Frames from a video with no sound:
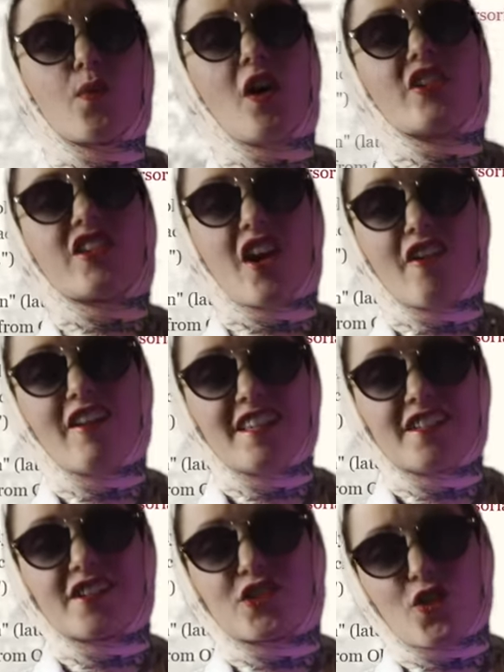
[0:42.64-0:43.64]
The word curry
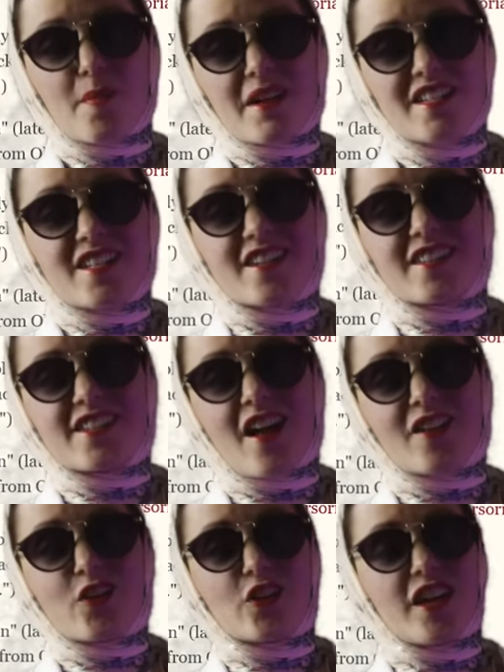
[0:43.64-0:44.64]
to describe Indian
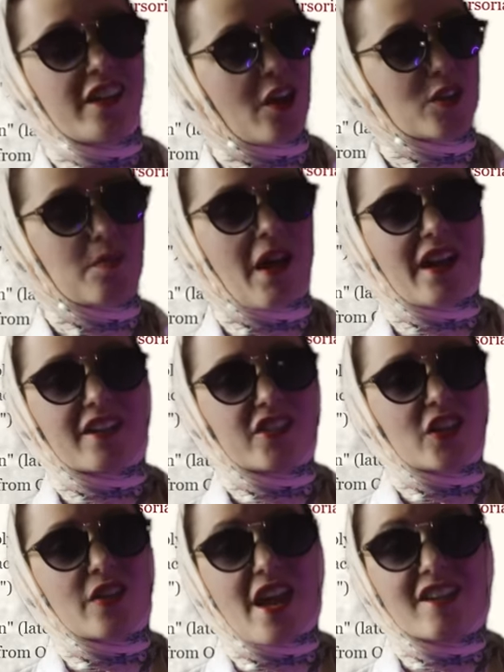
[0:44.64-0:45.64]
style cooking goes back
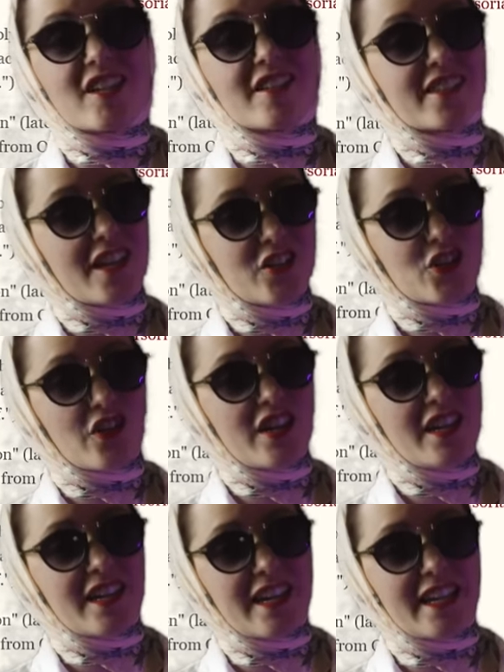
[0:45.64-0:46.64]
to the 18th century in